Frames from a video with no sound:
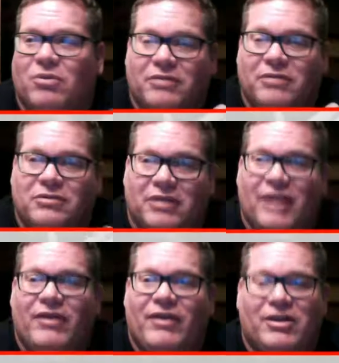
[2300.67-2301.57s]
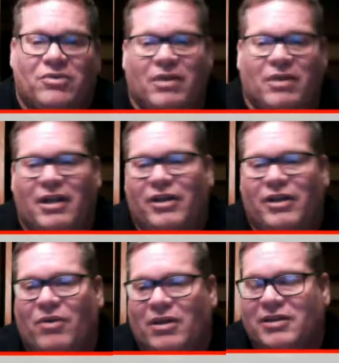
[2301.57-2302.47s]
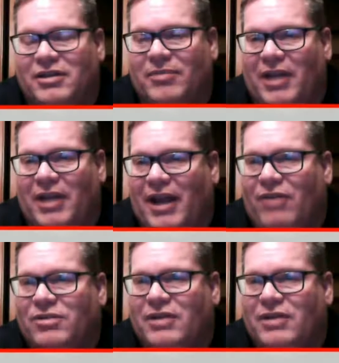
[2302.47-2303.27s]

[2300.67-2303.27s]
leave that storyline and go on to something else. And